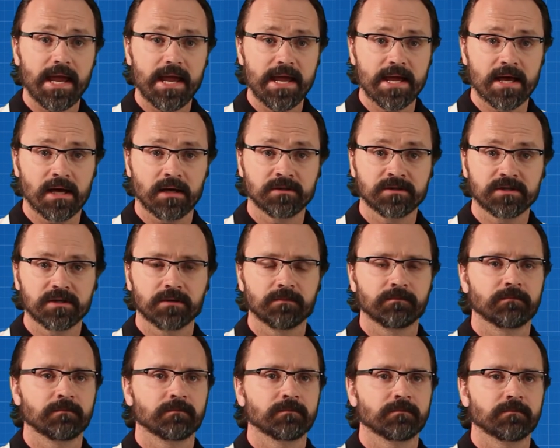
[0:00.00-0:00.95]

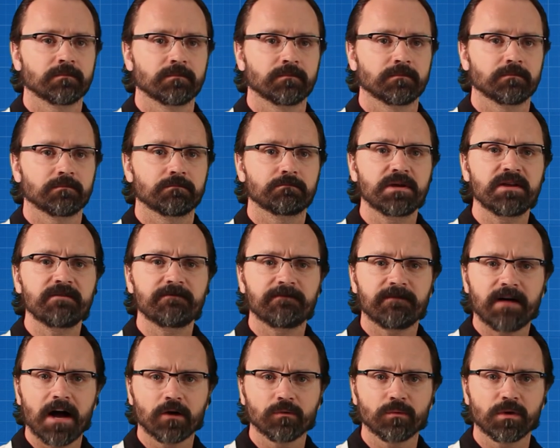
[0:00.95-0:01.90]
and be
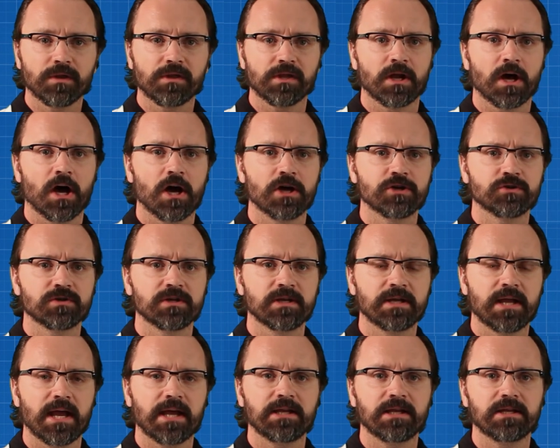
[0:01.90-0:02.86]
filed within
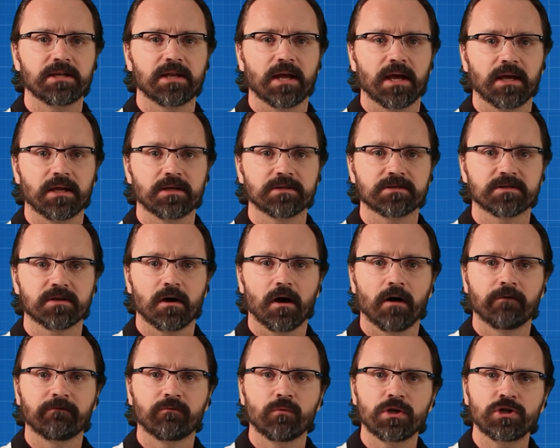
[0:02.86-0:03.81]
180 days
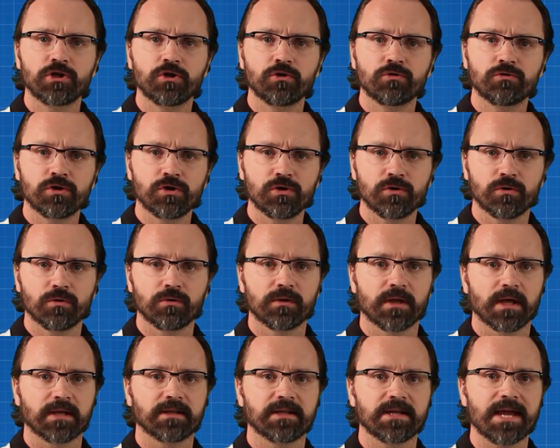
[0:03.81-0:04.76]
of when you knew
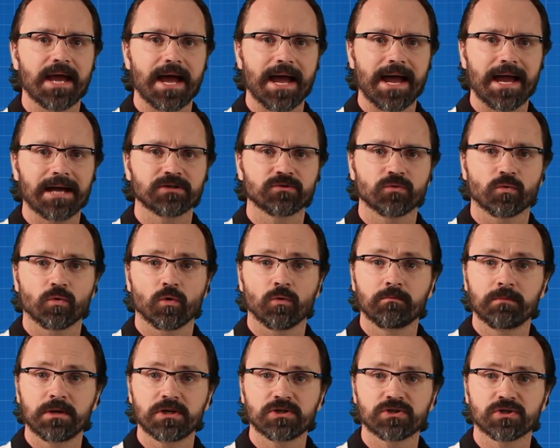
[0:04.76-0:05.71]
that the act or
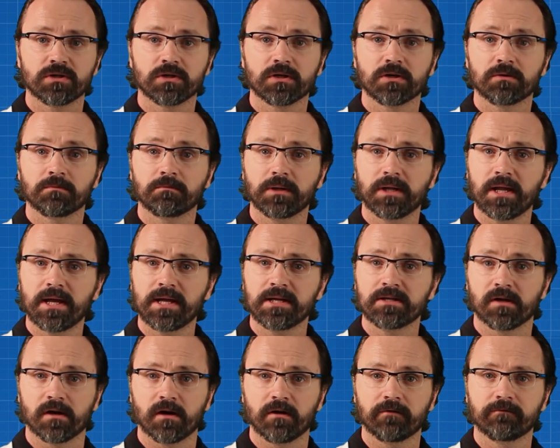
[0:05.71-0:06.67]
omission
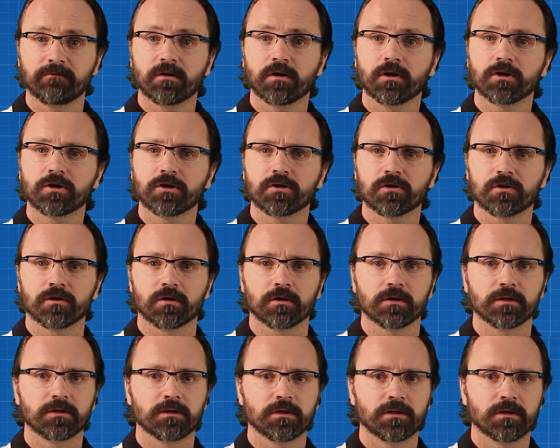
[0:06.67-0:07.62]
complained of
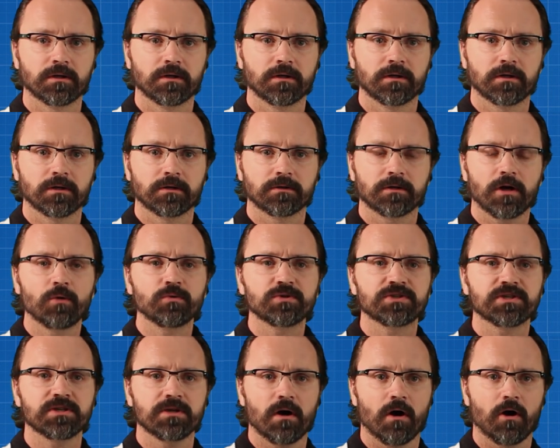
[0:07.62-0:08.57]
occurred.
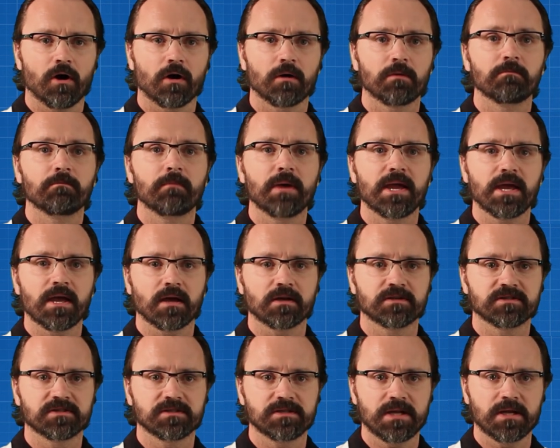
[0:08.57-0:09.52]
OCR may
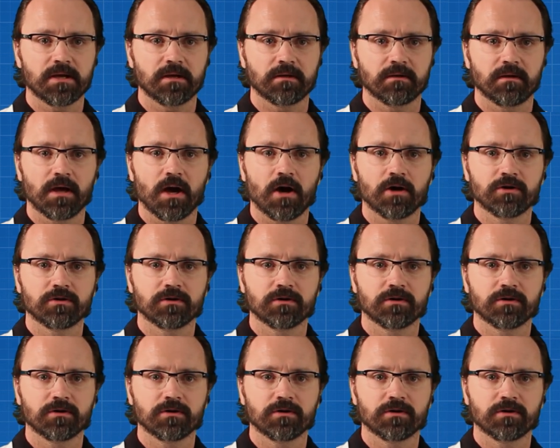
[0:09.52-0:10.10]
extend the